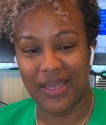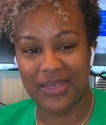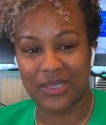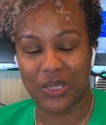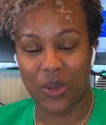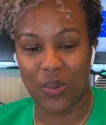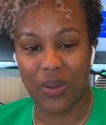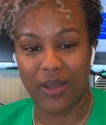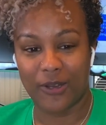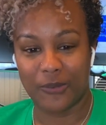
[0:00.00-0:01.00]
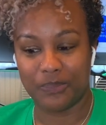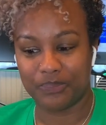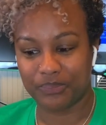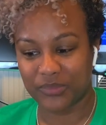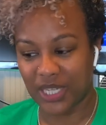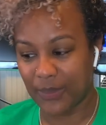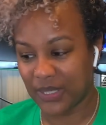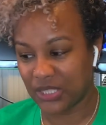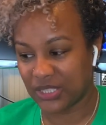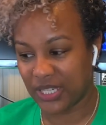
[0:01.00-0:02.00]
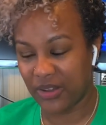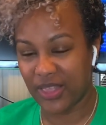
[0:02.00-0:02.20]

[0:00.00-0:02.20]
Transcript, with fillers: So um, I'm going to share